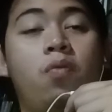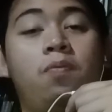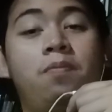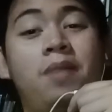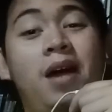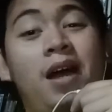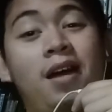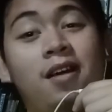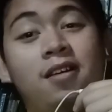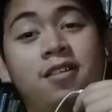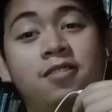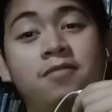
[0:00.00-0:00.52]

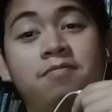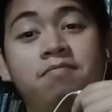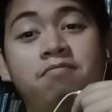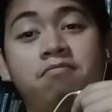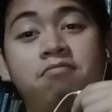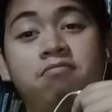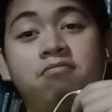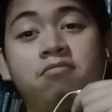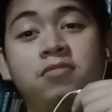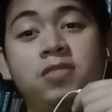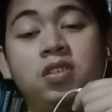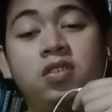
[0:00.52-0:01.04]
uh,
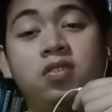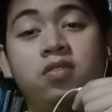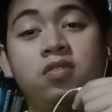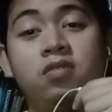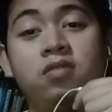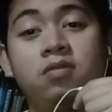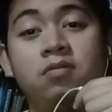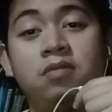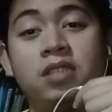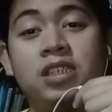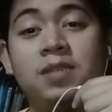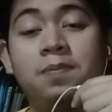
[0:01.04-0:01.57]

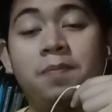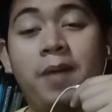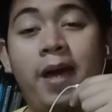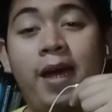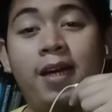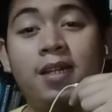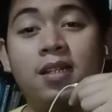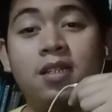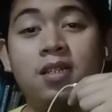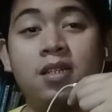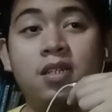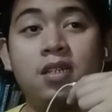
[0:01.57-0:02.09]

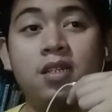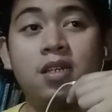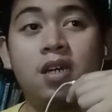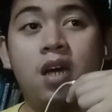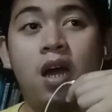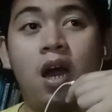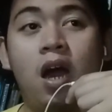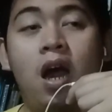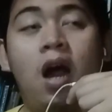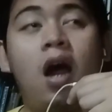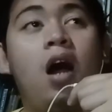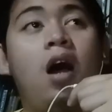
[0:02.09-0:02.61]
despite the
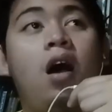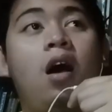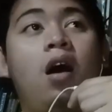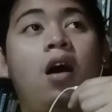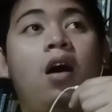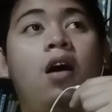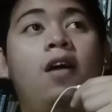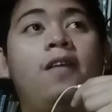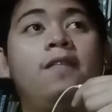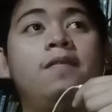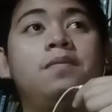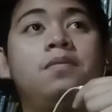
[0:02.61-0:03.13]
effort,
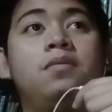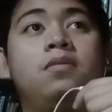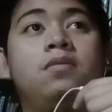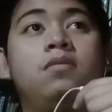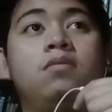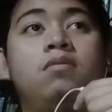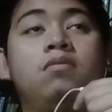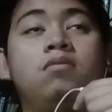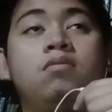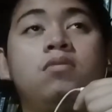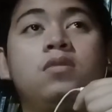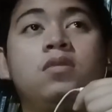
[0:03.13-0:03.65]
it's still
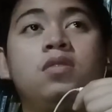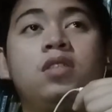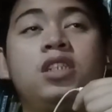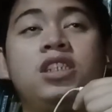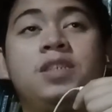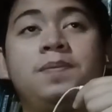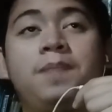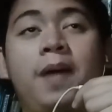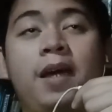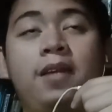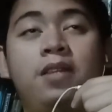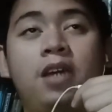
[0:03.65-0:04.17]
to
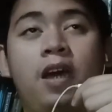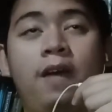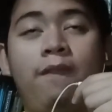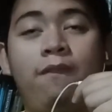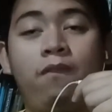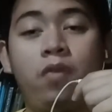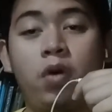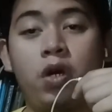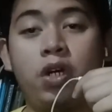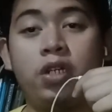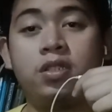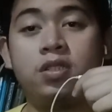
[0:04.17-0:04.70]
continue to grow
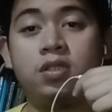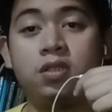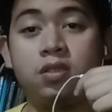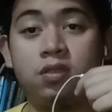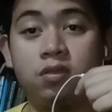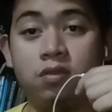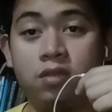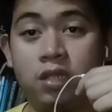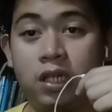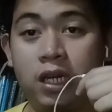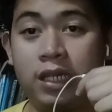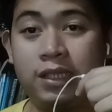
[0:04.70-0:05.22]
back.
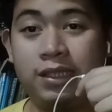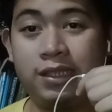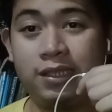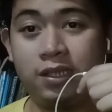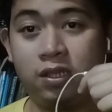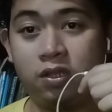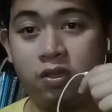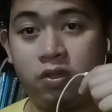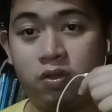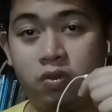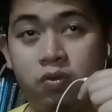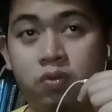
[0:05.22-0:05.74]
But
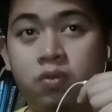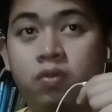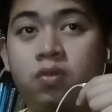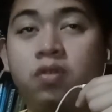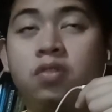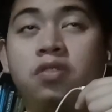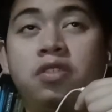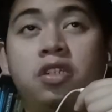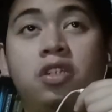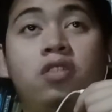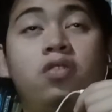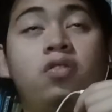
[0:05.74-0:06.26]

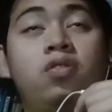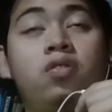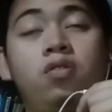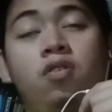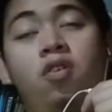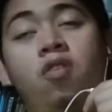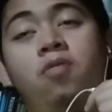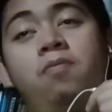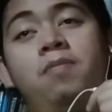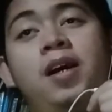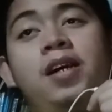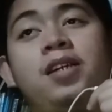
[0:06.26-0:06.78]
again,
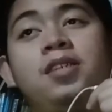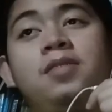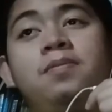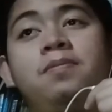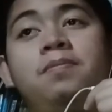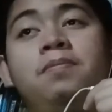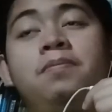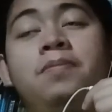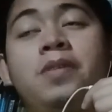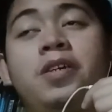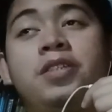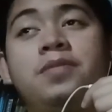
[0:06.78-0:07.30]
we
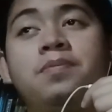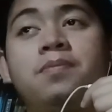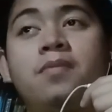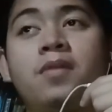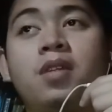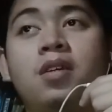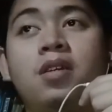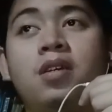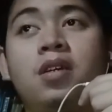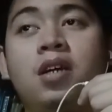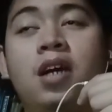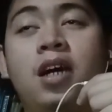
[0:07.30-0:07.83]
still
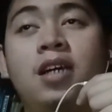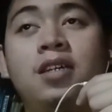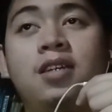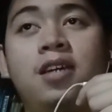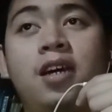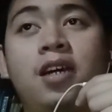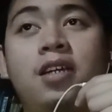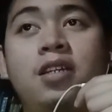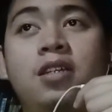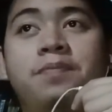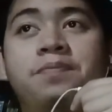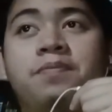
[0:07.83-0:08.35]

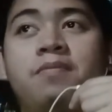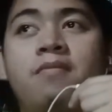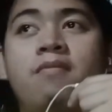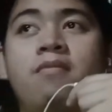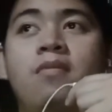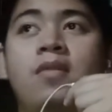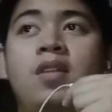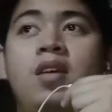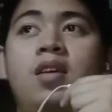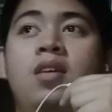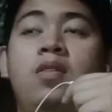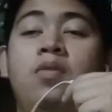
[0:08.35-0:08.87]
at
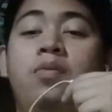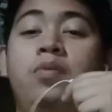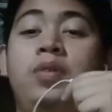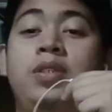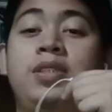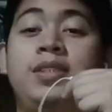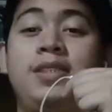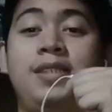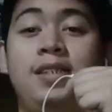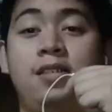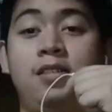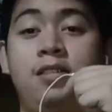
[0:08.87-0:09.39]
least
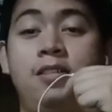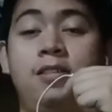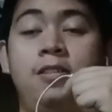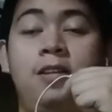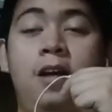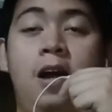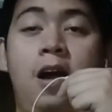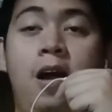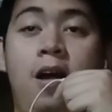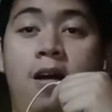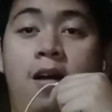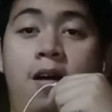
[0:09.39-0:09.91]
we try
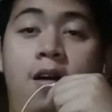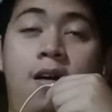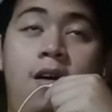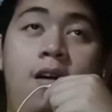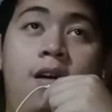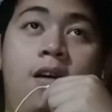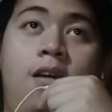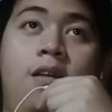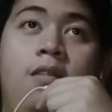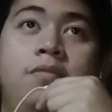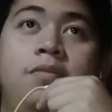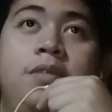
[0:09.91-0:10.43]
to
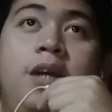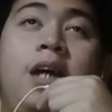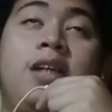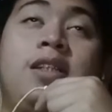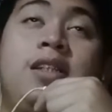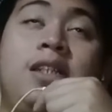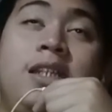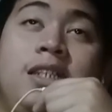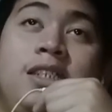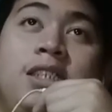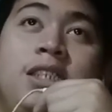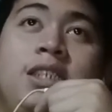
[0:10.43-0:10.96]
relieve
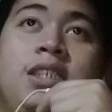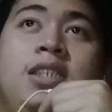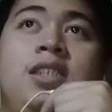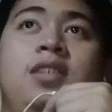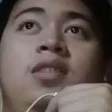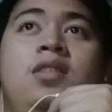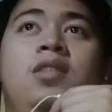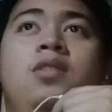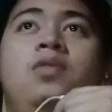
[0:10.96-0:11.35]
some of this